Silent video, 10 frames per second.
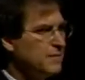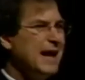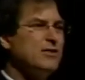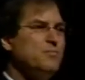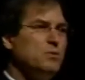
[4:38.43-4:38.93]
And
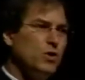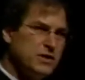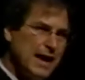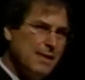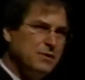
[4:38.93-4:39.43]
that's been what's
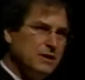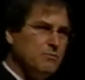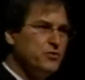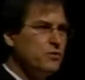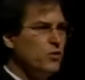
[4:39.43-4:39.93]
happening.
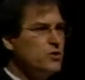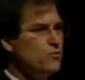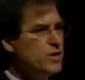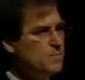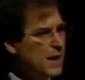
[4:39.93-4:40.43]
Most of what you
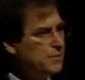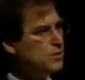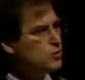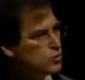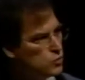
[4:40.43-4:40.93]
read about in the
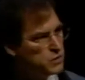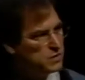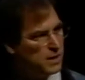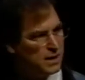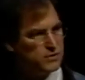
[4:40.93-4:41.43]
news
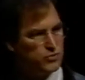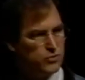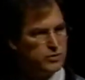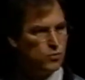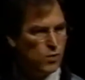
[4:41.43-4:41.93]
today
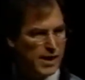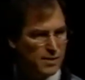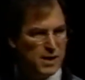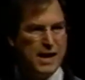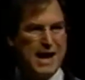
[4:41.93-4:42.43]
concerning the
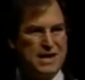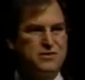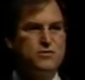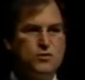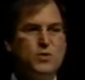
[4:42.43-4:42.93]
web has
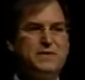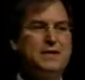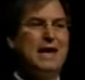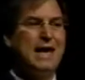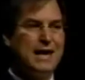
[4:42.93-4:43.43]
to do with
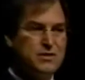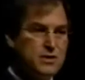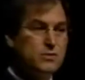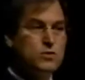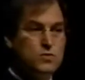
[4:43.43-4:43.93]

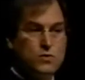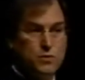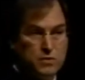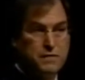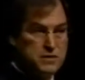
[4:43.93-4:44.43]
enhancing the user
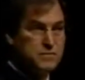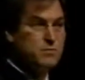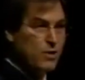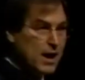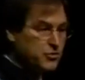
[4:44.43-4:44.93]
interface of the
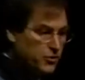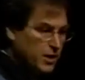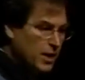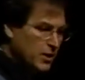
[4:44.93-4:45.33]
browser.